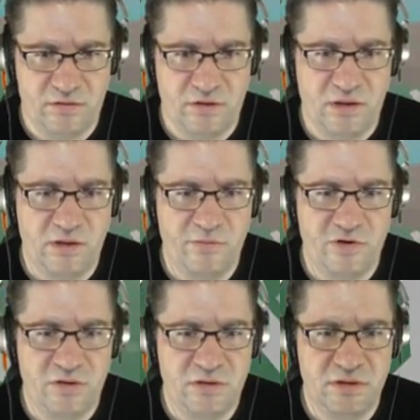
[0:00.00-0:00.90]
Come
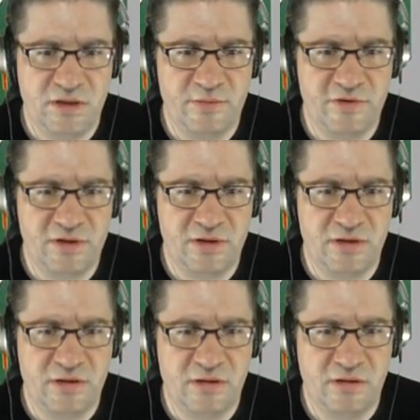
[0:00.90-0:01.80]
on, come
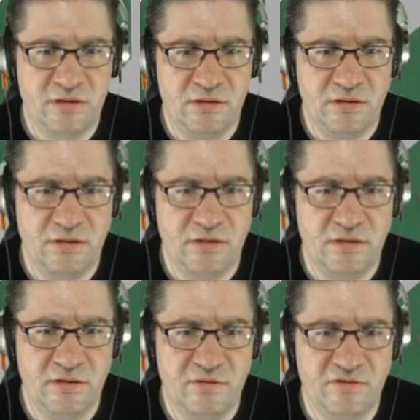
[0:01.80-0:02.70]
on.
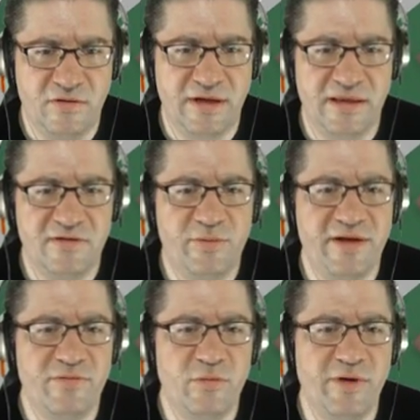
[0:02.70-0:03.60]
So like this
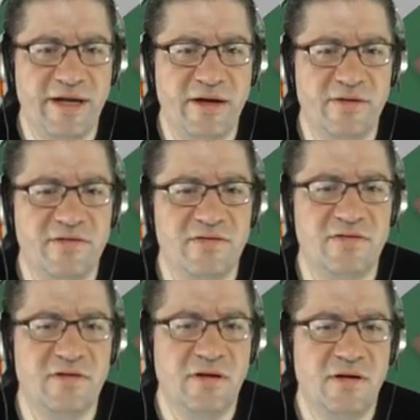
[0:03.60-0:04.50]
platform right now, this
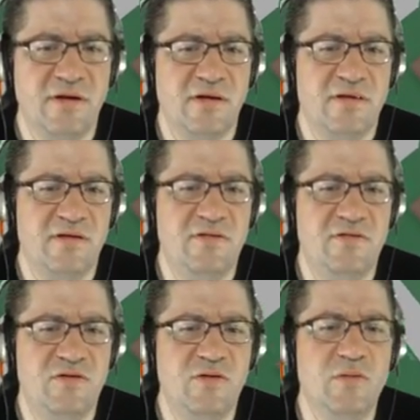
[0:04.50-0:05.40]
is
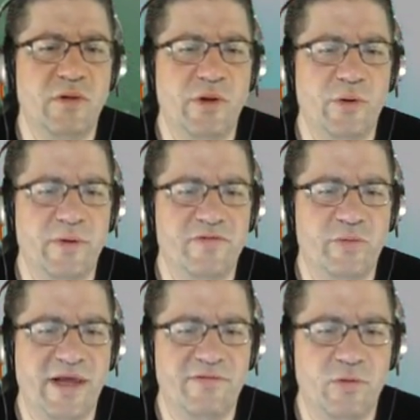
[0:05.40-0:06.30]
too low of a
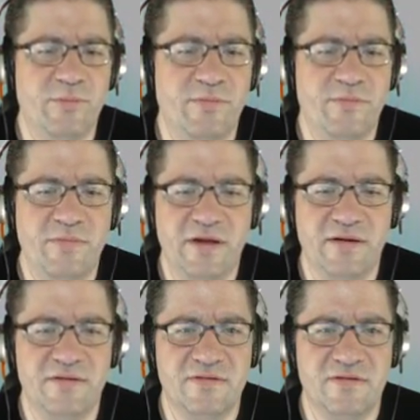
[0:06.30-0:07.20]
platform
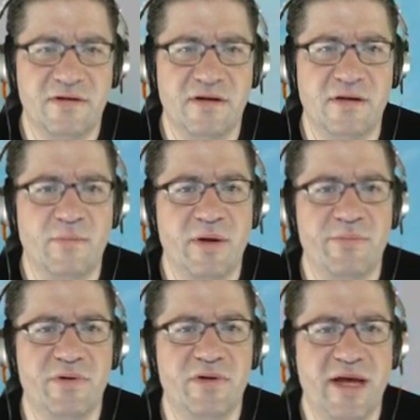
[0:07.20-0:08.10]
because my
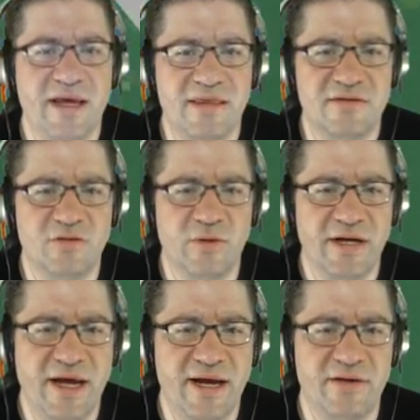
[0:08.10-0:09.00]
build height is already
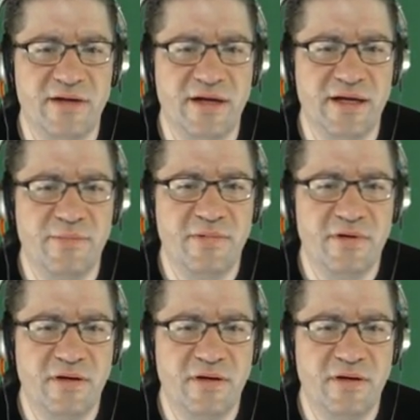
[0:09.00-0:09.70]
higher than I am.